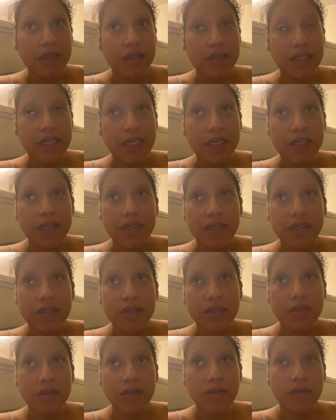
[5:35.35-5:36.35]
day
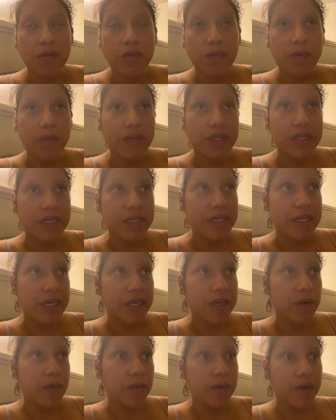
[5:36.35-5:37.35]

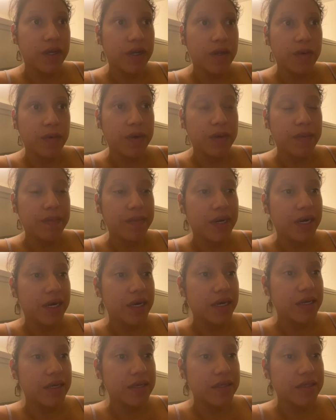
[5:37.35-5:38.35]
one went
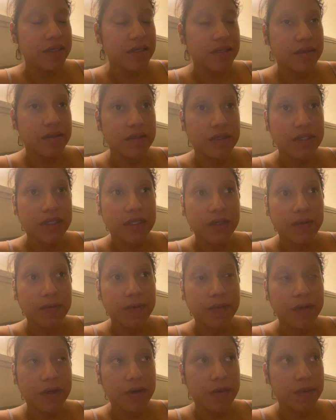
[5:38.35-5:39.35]
by, still
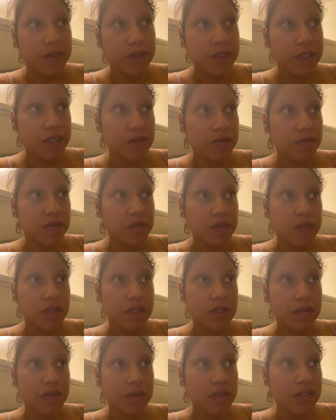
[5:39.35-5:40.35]
no test
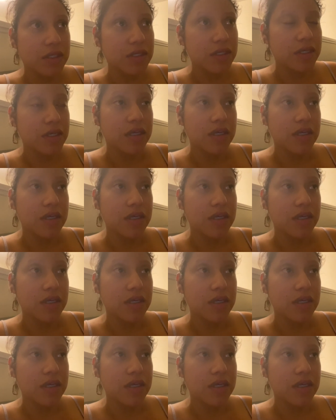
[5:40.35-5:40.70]
results.